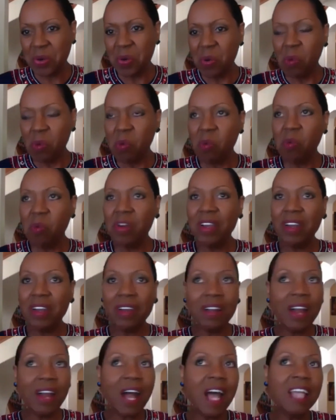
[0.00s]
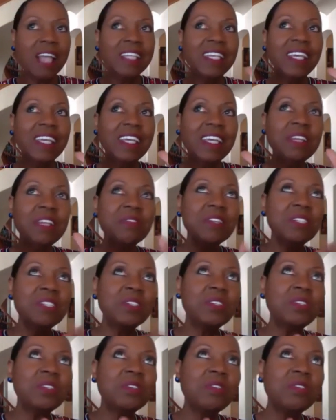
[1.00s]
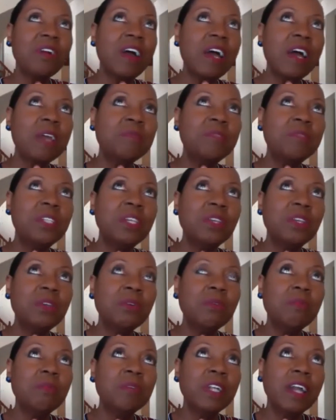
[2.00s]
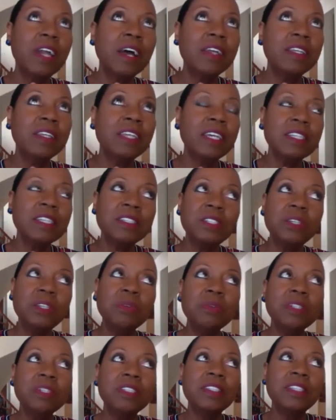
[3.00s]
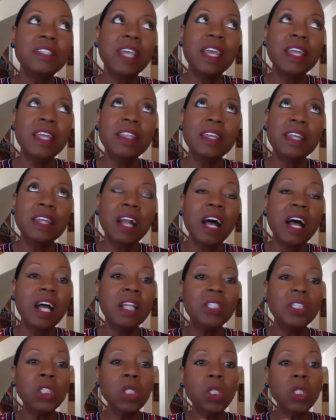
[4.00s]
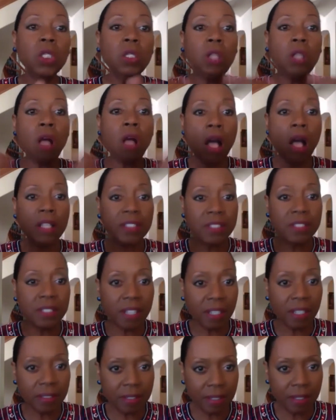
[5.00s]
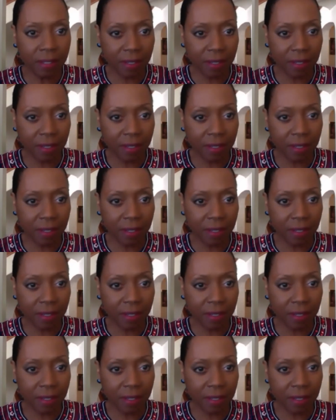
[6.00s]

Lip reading: where I can't even describe to you, but I guess you would say that I lost it.